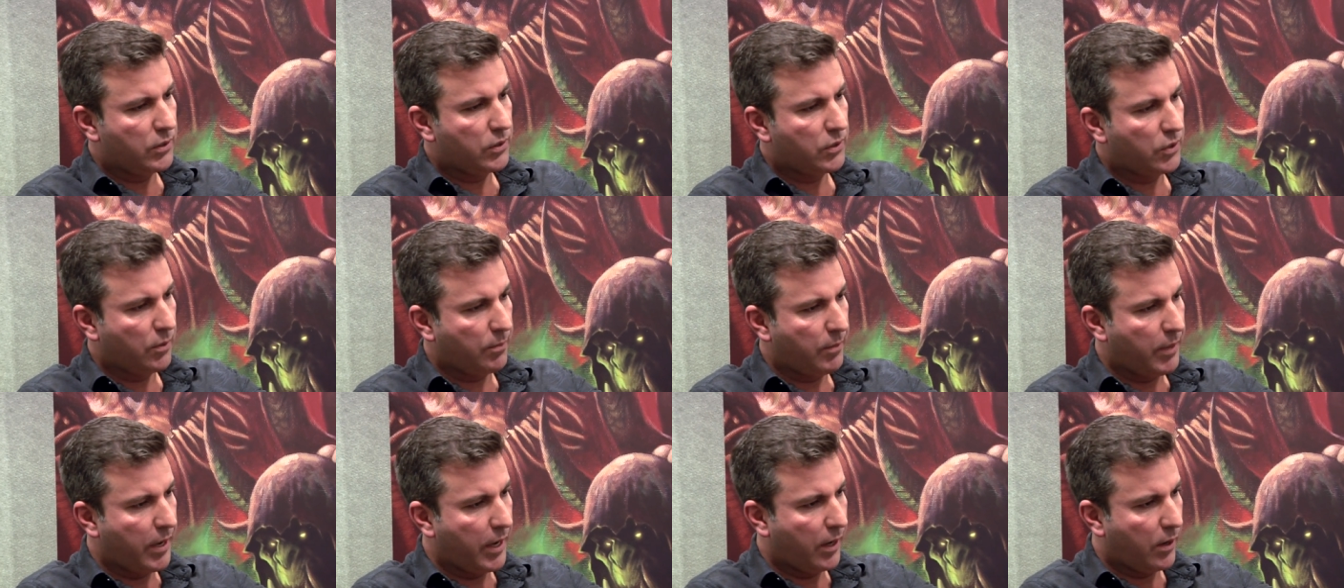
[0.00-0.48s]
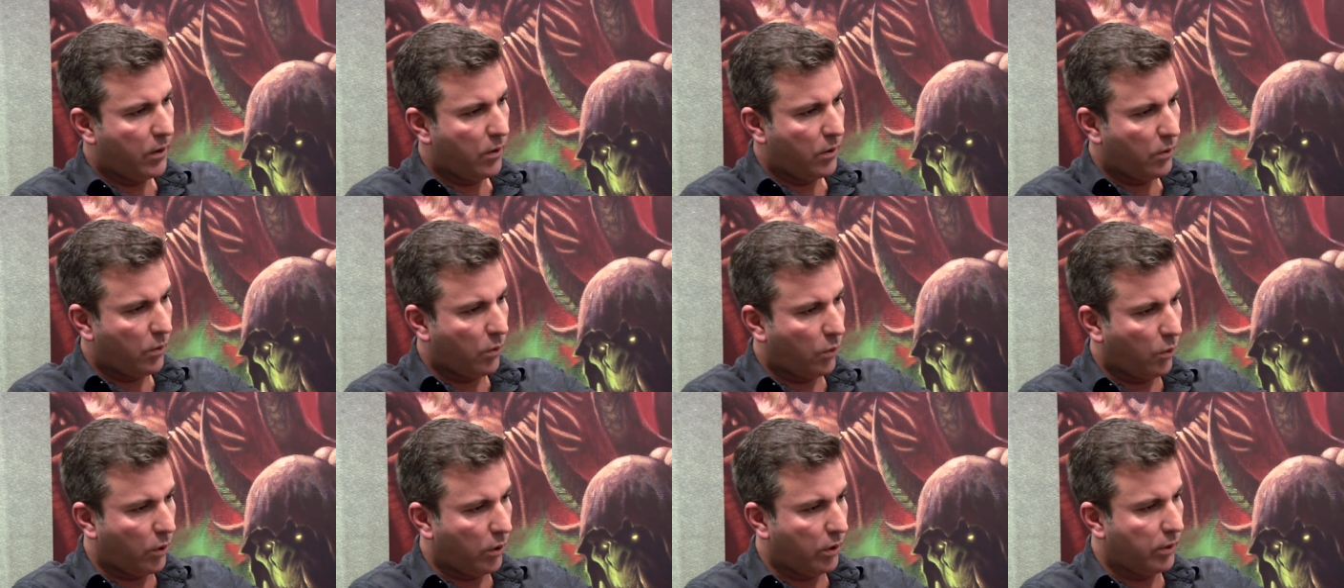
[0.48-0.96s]
to make
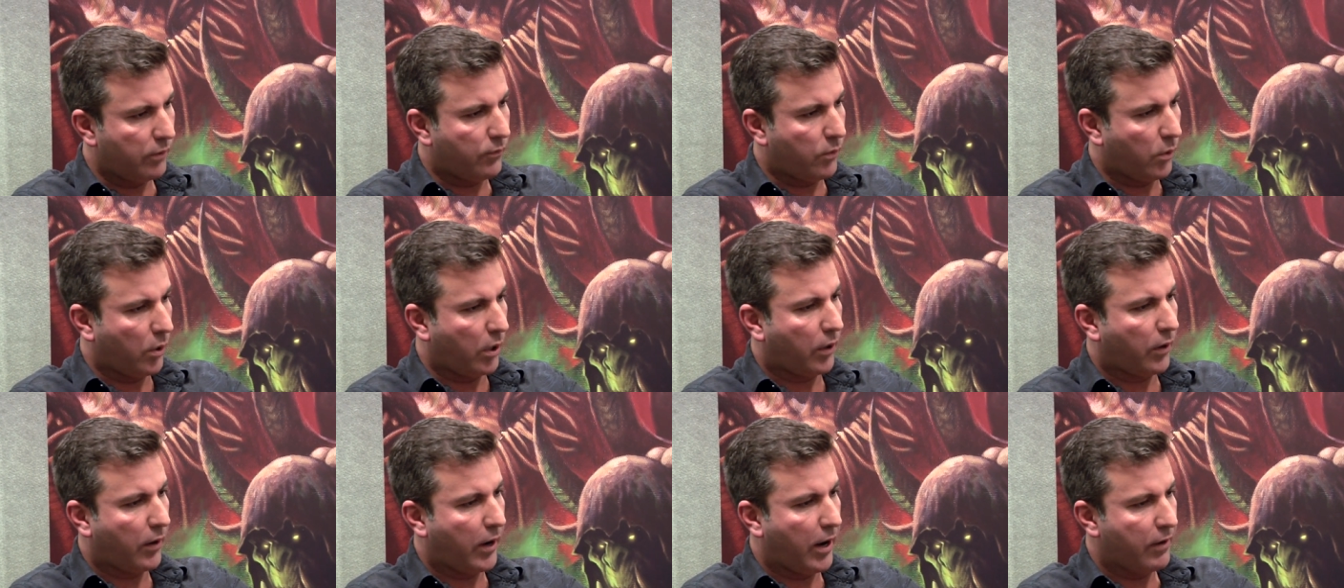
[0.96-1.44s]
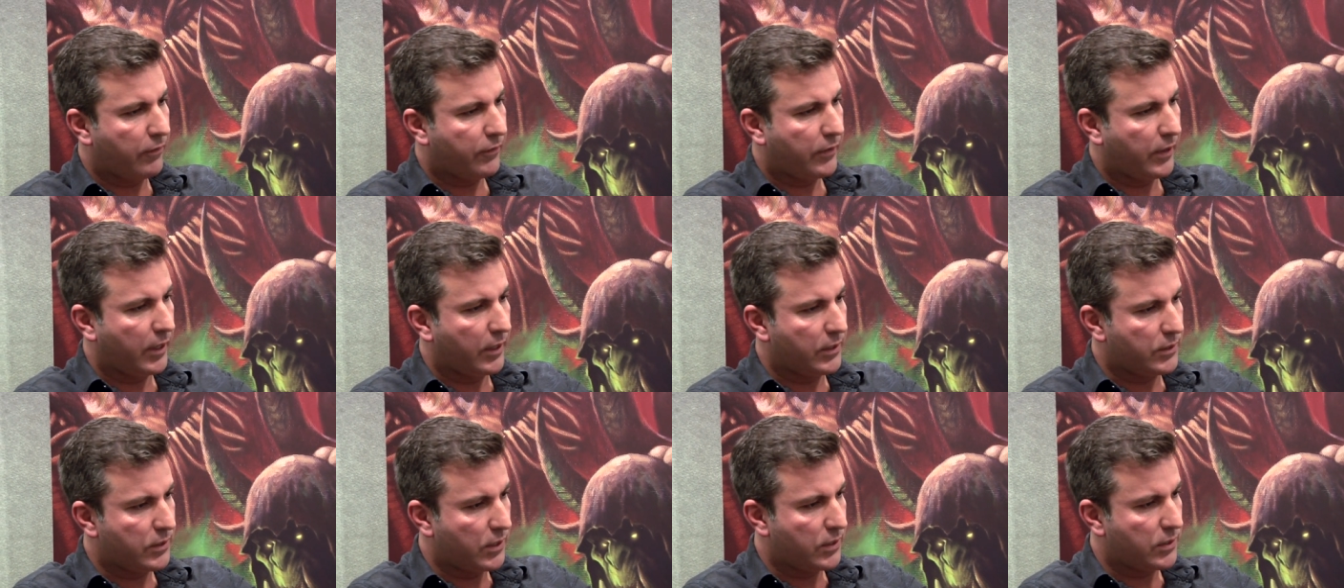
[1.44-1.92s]
World of Warcraft
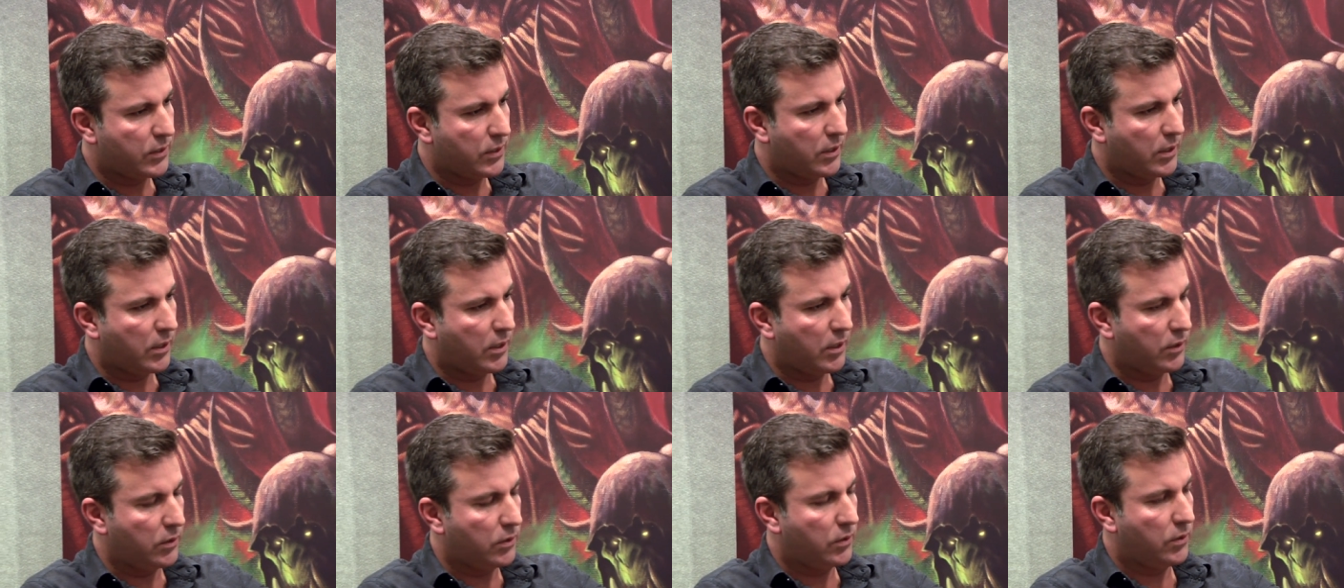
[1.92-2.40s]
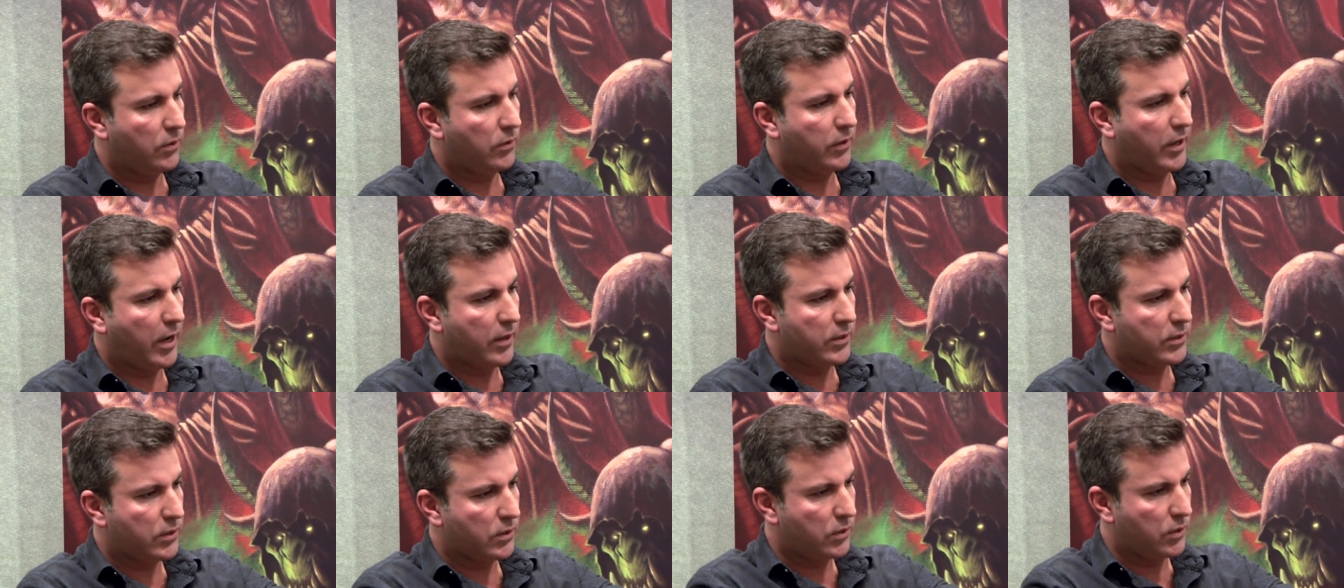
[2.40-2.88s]
that existed in
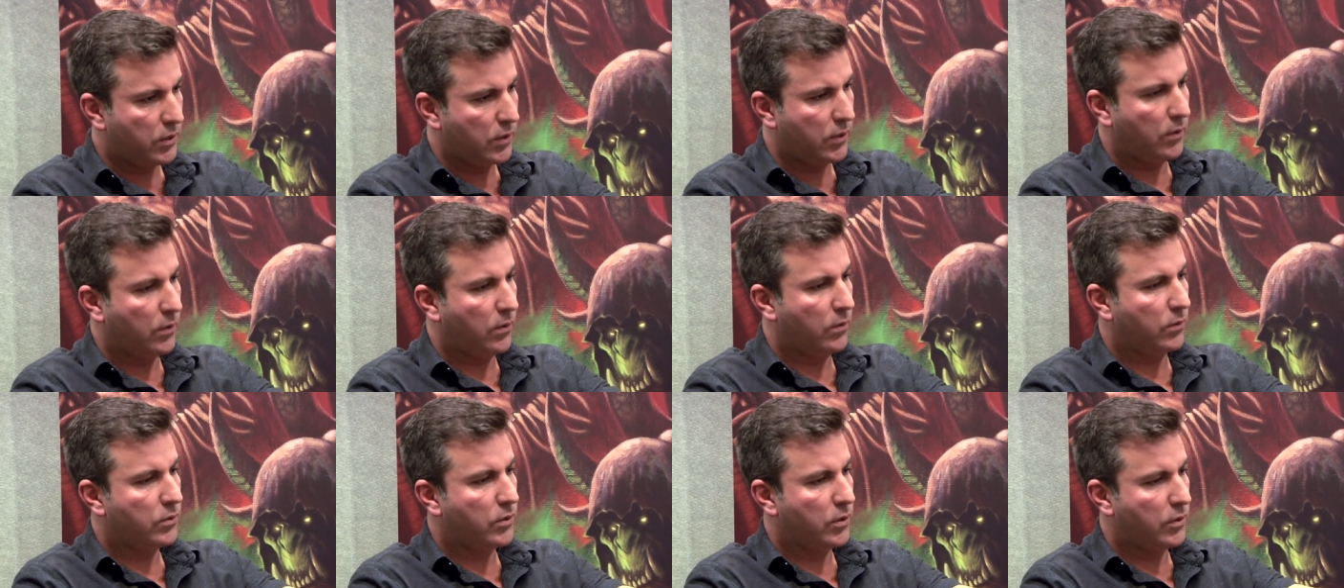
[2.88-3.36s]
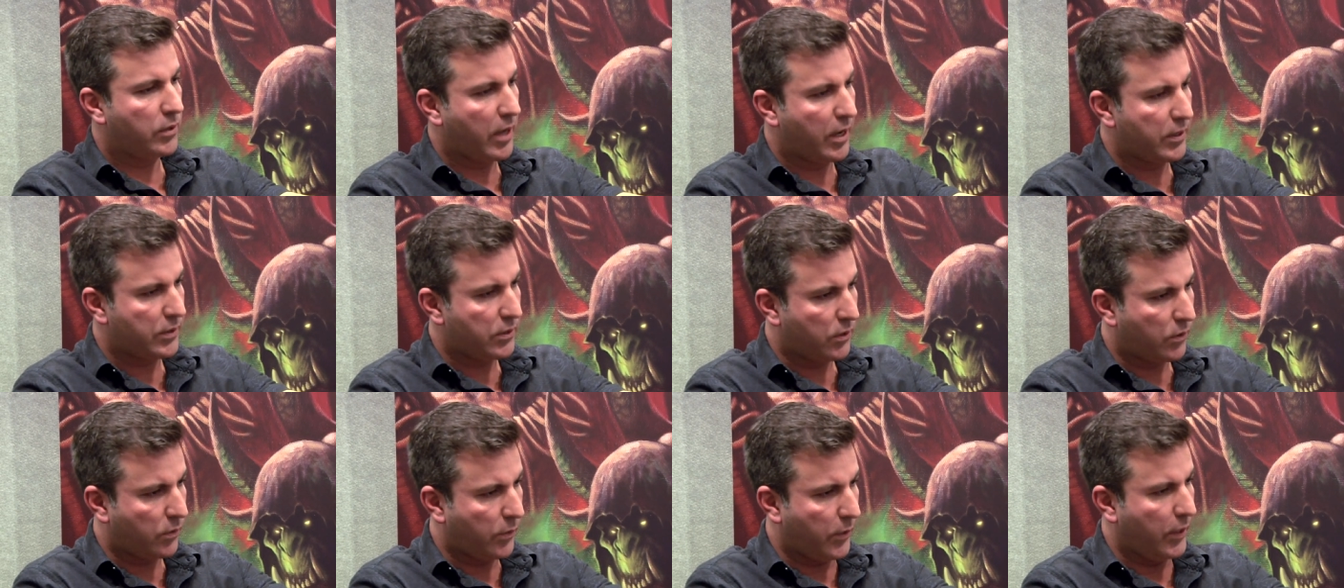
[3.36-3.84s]
2002,
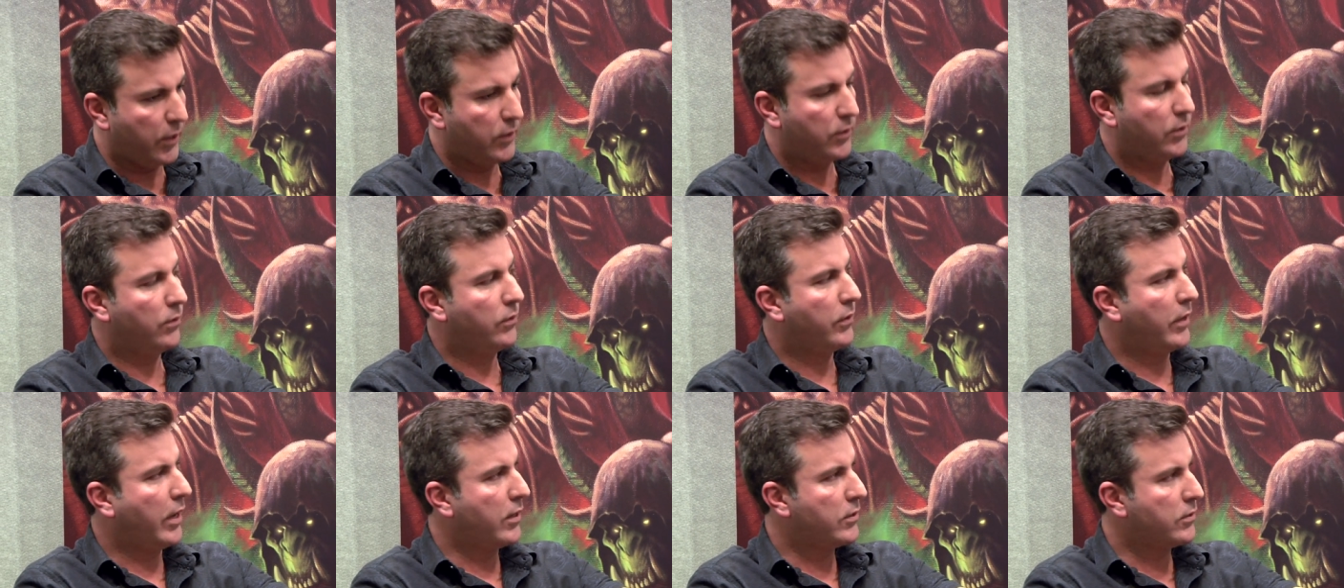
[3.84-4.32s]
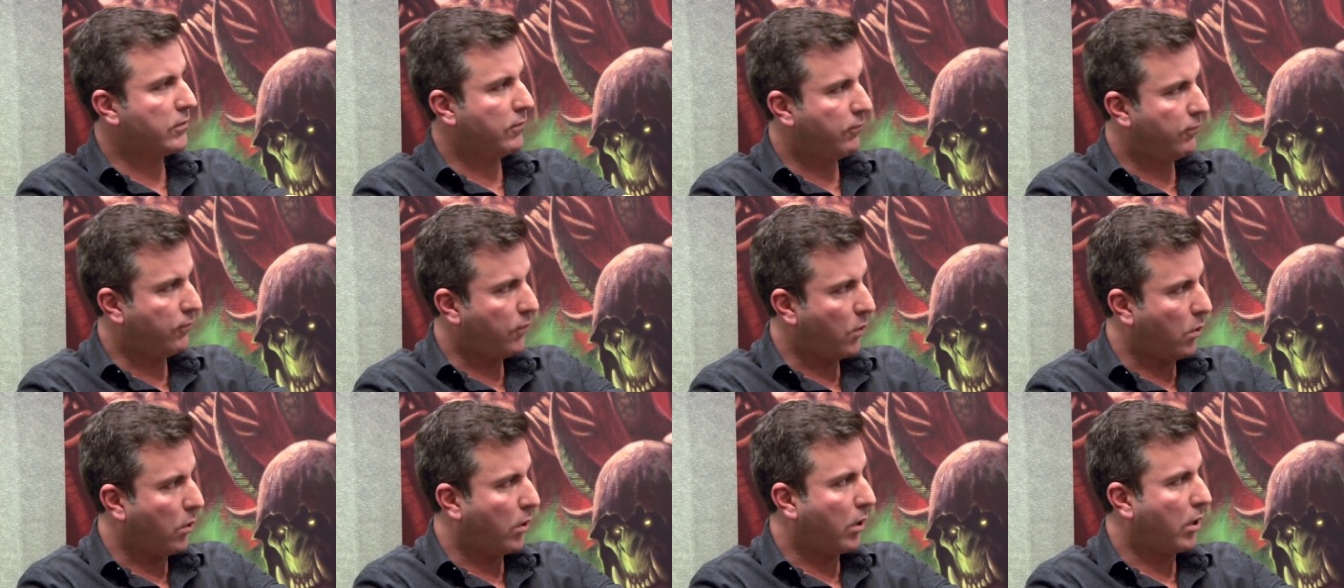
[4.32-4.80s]
2003,
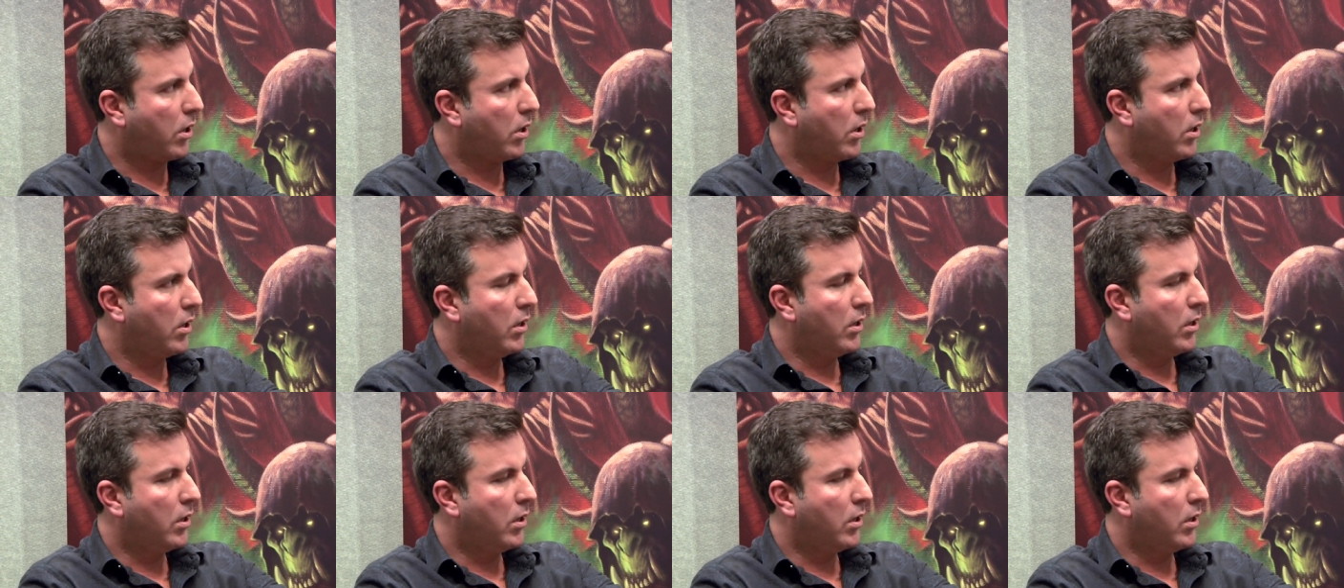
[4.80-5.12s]
2004,